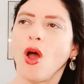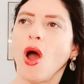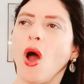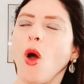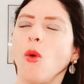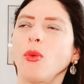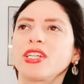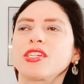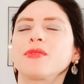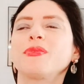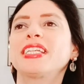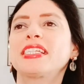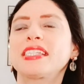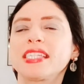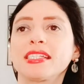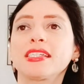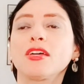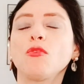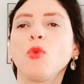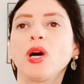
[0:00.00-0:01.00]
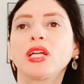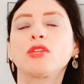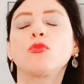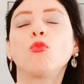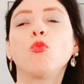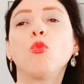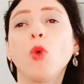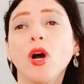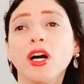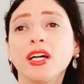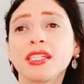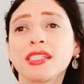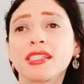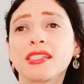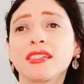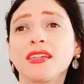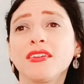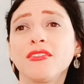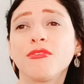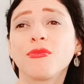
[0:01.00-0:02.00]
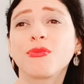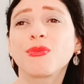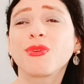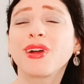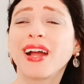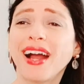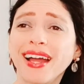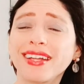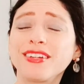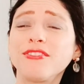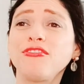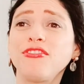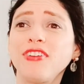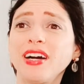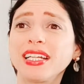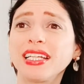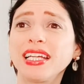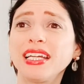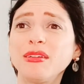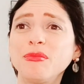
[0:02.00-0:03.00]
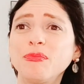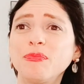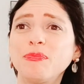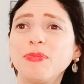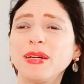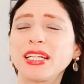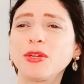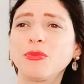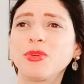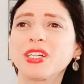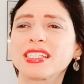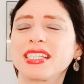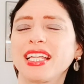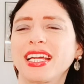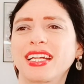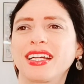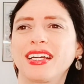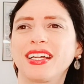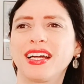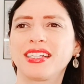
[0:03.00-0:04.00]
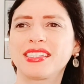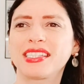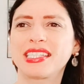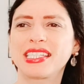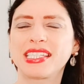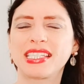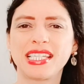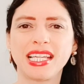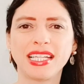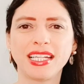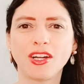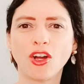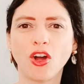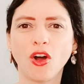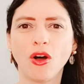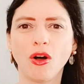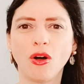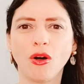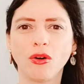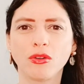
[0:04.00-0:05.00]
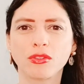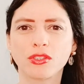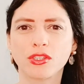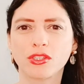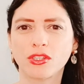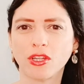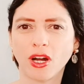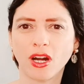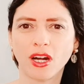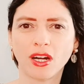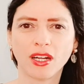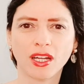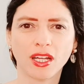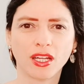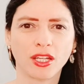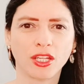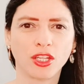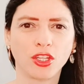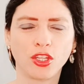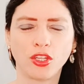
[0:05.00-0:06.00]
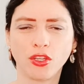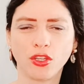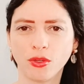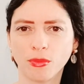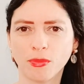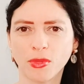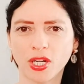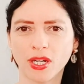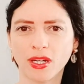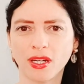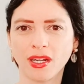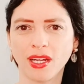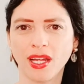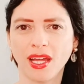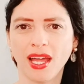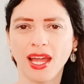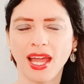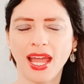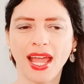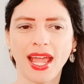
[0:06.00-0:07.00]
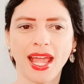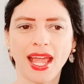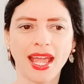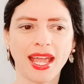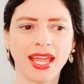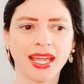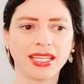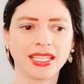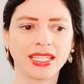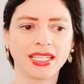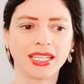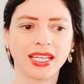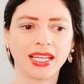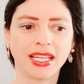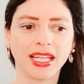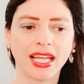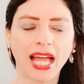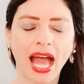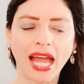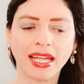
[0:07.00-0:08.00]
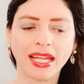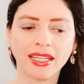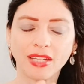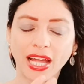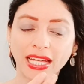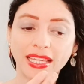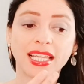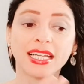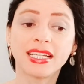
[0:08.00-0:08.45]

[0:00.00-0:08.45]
Which, I mean, season one was kind of funny, but it was like a cynical, dark humor. And I think